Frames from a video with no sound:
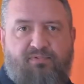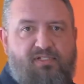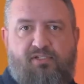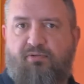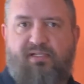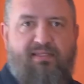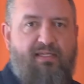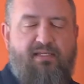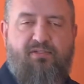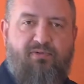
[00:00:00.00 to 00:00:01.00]
Just three
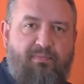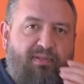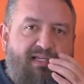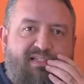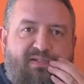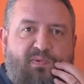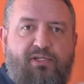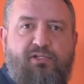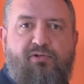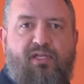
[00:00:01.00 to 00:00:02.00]
things, three places where
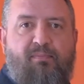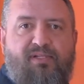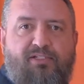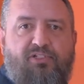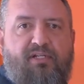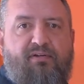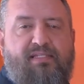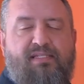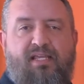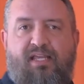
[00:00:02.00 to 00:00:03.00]
you can be generous.